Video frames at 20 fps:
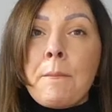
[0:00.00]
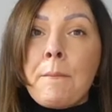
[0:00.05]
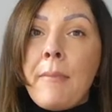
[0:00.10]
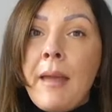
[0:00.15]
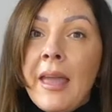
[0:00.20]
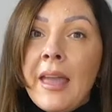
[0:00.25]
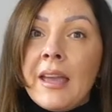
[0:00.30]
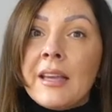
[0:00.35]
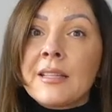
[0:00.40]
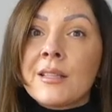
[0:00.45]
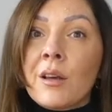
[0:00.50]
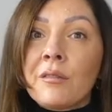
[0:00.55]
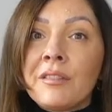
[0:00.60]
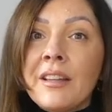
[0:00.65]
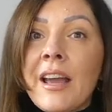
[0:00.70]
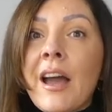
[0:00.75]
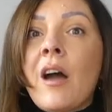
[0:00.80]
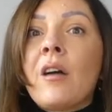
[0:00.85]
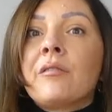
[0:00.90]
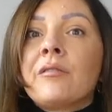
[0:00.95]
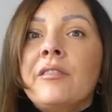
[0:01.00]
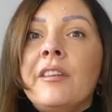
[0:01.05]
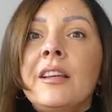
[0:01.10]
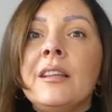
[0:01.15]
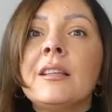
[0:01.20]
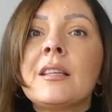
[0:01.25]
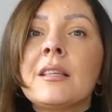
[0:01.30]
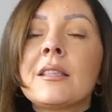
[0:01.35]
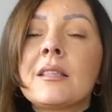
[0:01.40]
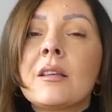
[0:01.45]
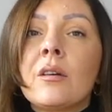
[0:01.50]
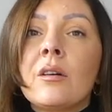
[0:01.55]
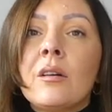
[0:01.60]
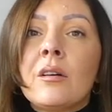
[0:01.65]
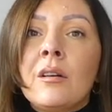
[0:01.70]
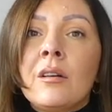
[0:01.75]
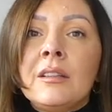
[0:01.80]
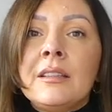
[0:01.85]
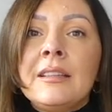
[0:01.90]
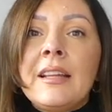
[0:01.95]
base of the outfit,
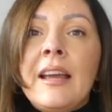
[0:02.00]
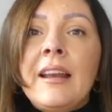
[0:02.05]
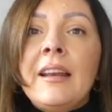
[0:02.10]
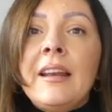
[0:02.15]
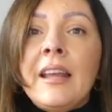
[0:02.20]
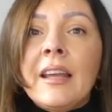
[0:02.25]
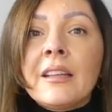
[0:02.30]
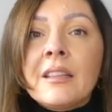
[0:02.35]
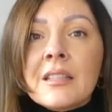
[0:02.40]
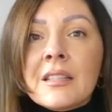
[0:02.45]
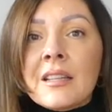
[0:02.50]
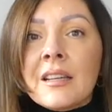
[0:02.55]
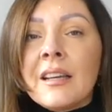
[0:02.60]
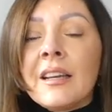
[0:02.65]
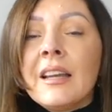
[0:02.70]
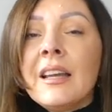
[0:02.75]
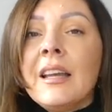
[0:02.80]
so the knit,